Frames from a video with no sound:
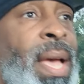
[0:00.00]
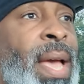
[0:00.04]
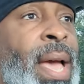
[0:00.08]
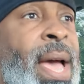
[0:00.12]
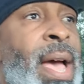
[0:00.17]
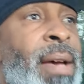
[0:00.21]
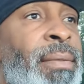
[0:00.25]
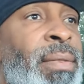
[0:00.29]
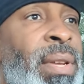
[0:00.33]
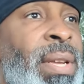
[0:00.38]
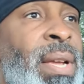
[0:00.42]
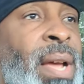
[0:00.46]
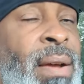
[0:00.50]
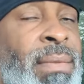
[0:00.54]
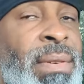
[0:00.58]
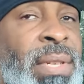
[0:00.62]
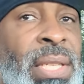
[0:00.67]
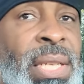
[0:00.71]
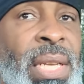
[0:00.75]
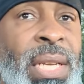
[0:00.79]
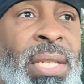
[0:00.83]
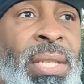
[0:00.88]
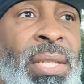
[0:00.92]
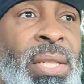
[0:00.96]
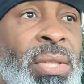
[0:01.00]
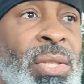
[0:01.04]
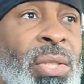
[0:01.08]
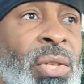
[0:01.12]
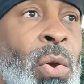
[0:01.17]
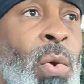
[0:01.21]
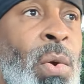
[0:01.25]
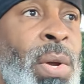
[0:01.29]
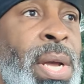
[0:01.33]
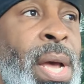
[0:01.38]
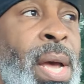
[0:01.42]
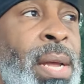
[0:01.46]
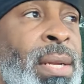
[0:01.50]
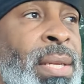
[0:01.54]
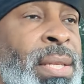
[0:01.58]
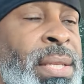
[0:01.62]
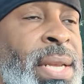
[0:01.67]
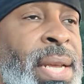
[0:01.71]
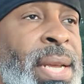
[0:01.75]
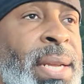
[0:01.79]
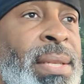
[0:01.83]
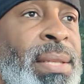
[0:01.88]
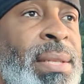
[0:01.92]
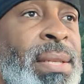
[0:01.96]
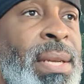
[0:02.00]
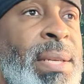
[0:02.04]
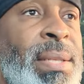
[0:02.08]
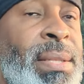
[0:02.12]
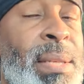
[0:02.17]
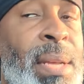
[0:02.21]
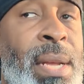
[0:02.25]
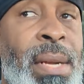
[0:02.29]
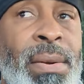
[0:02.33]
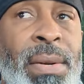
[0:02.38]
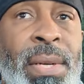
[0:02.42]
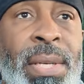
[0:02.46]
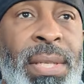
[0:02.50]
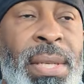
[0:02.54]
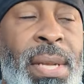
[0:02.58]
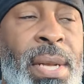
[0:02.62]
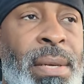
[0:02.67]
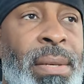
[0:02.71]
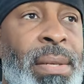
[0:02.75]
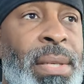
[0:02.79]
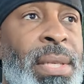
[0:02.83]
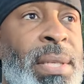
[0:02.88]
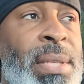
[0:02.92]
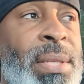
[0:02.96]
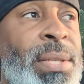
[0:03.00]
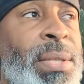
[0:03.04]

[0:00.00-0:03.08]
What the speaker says: having conversations, going out on dates, etc., etc.